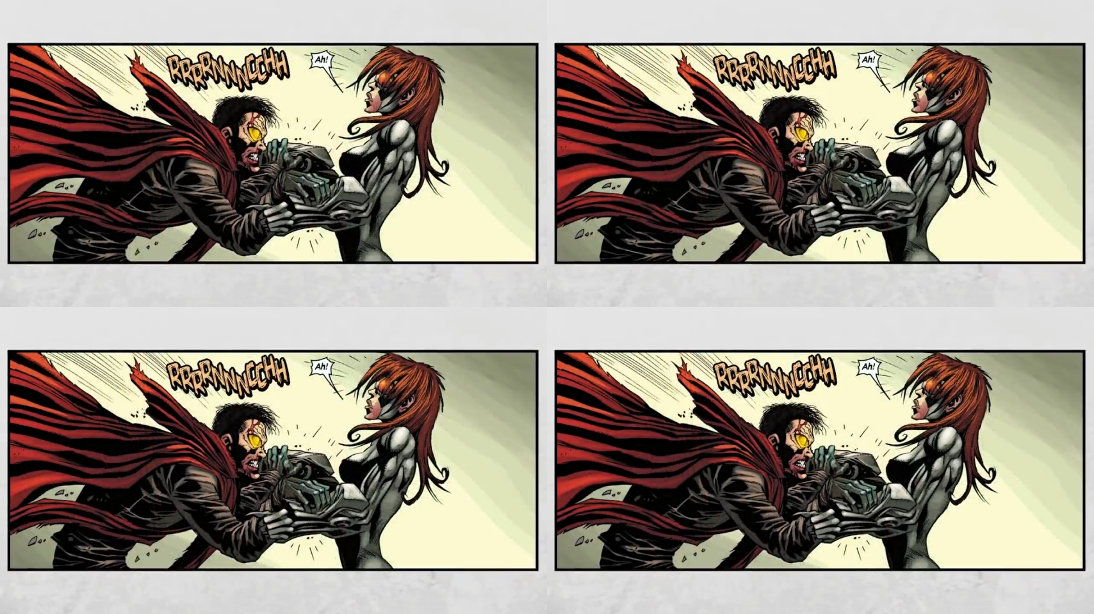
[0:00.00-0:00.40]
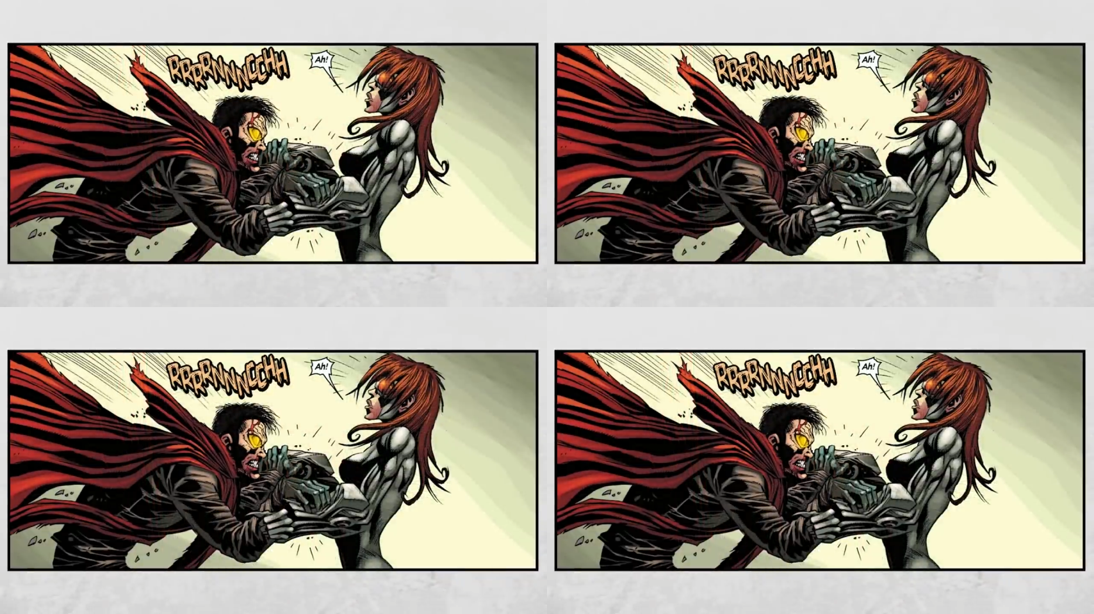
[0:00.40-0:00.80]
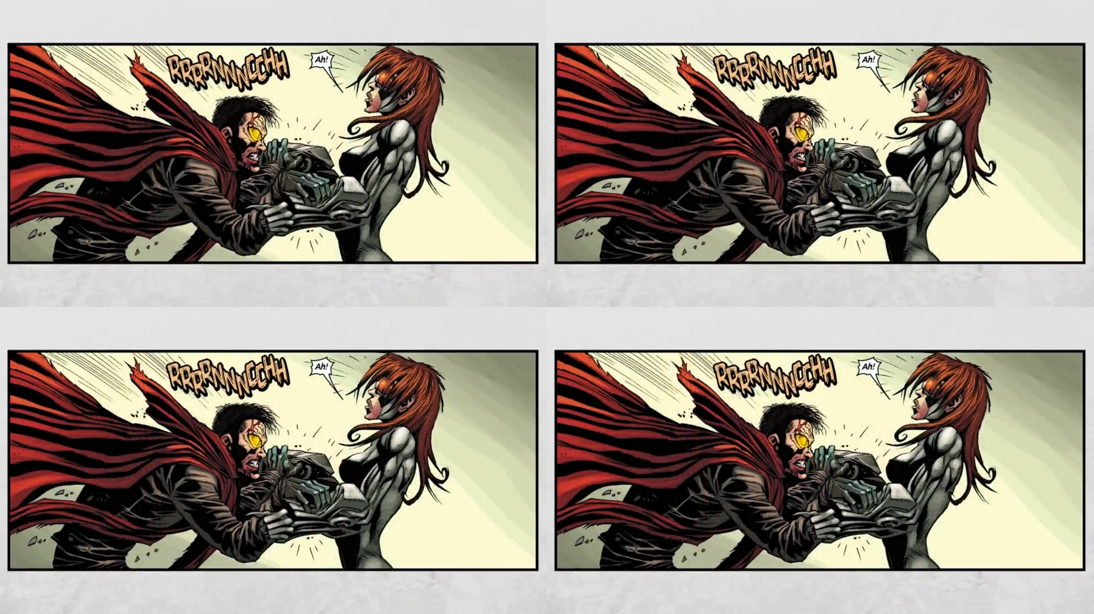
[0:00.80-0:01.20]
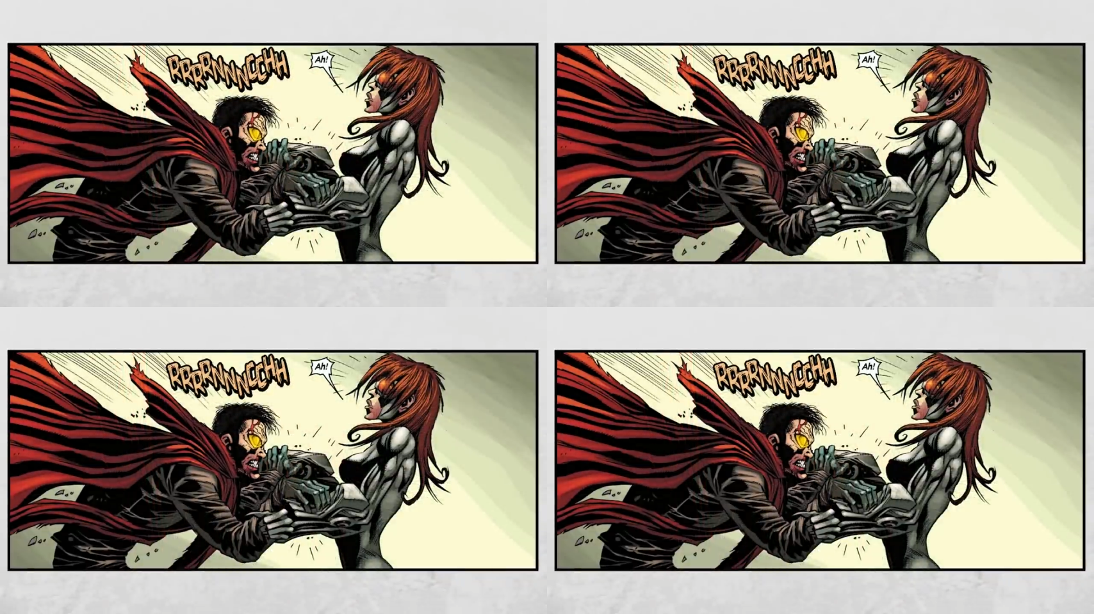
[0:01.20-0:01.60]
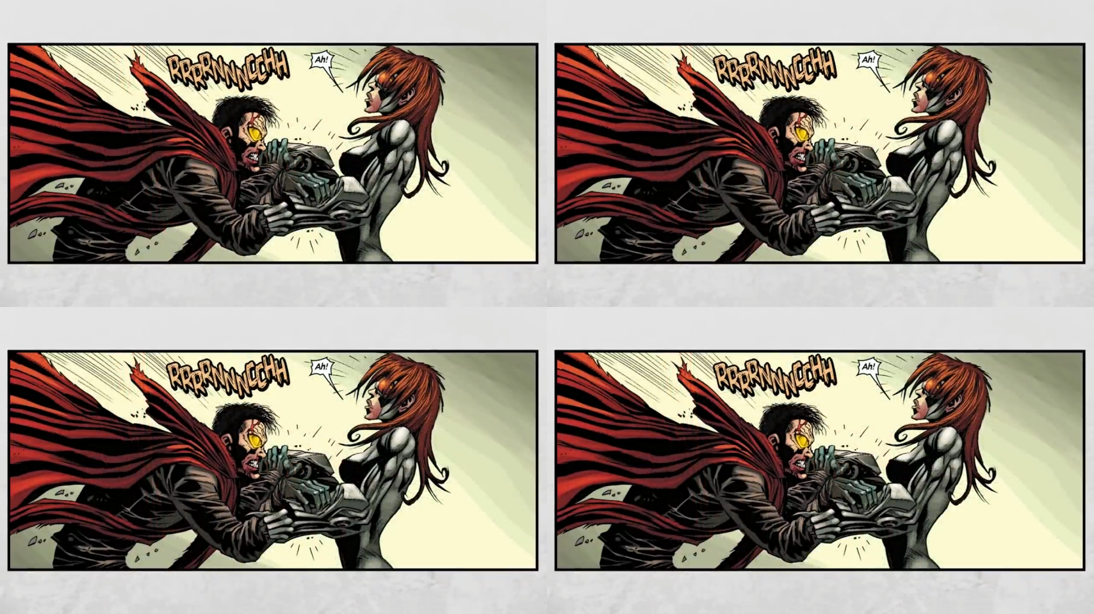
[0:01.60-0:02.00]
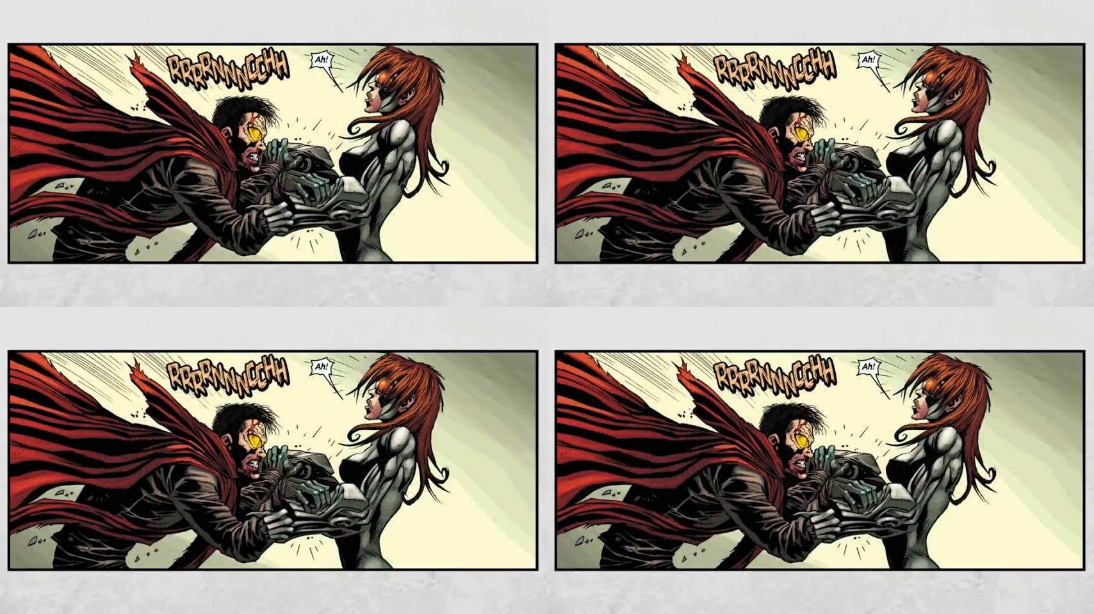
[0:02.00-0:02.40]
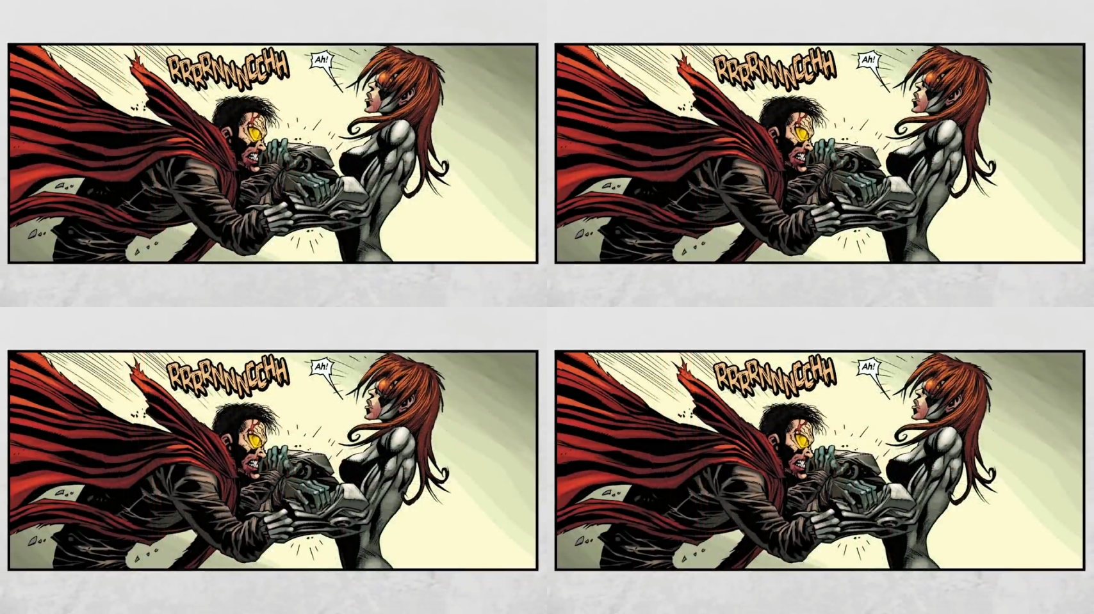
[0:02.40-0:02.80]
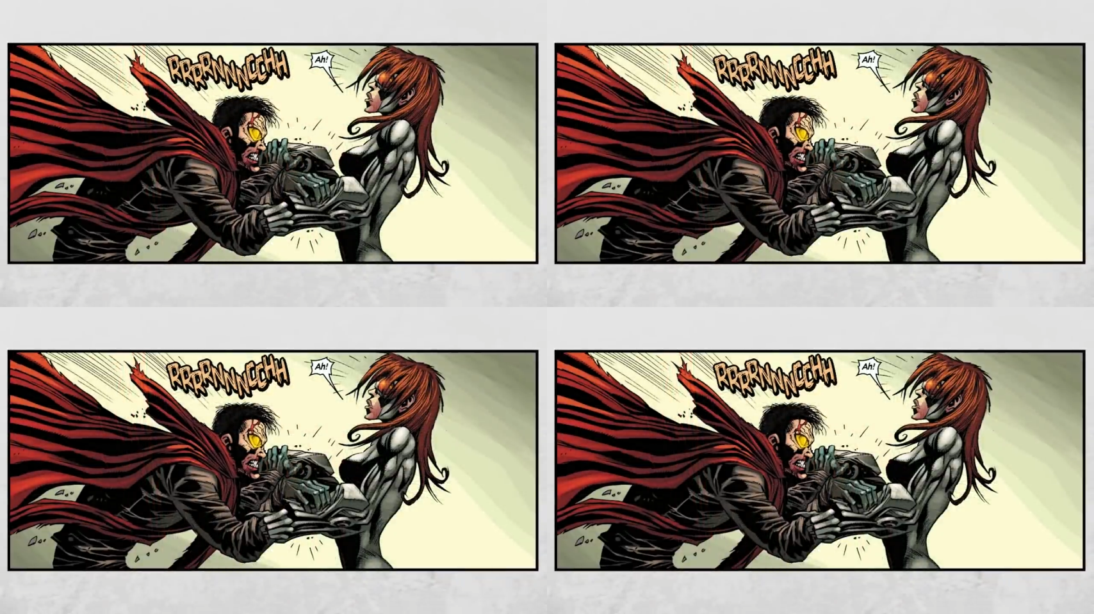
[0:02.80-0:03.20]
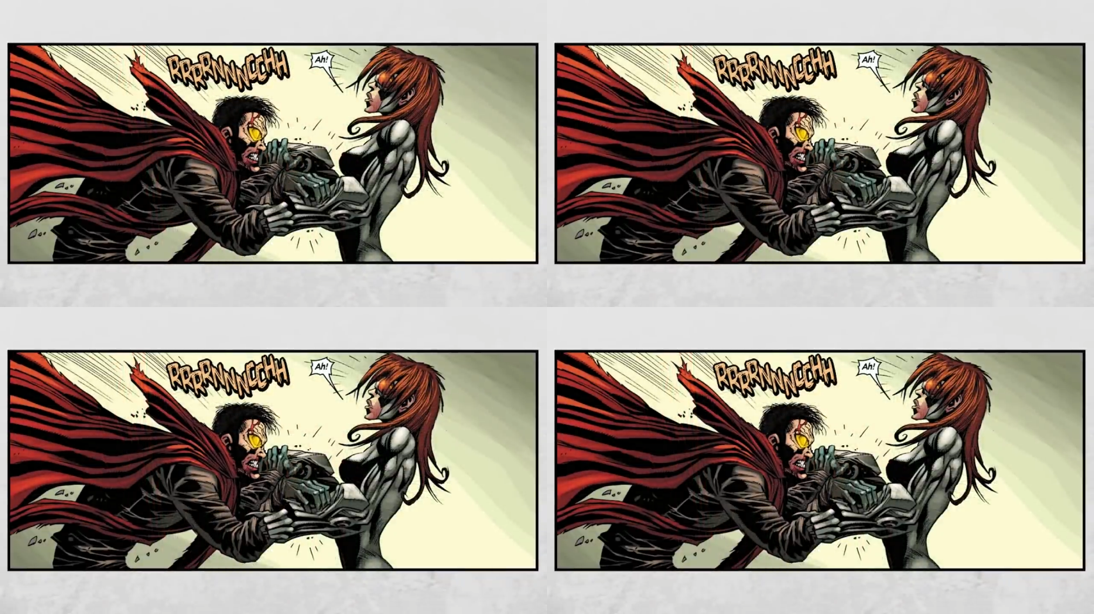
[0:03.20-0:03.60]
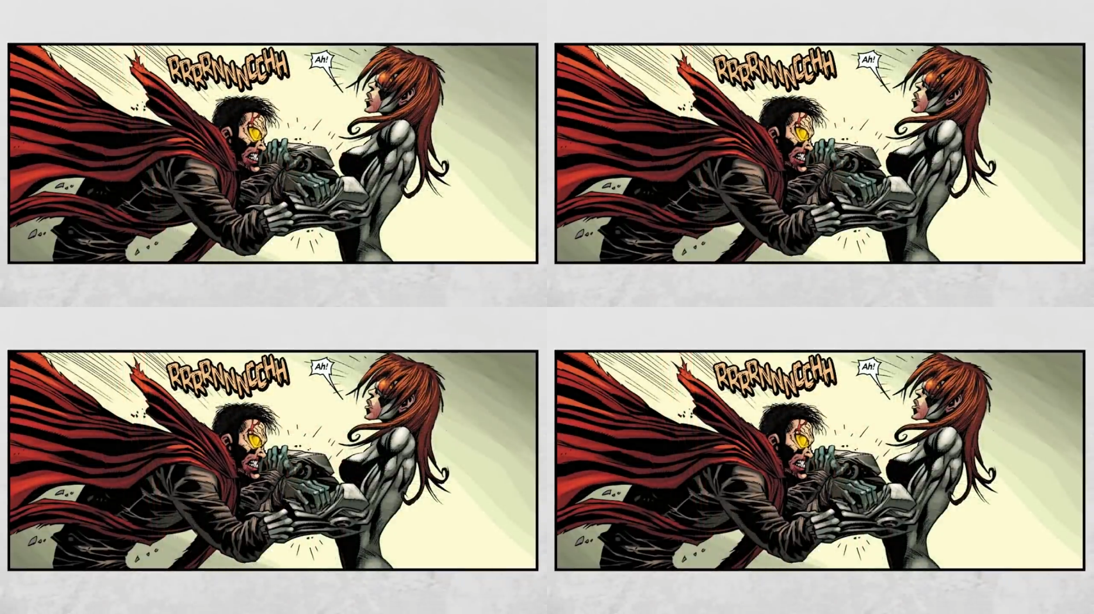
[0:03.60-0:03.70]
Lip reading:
(no speaker visible)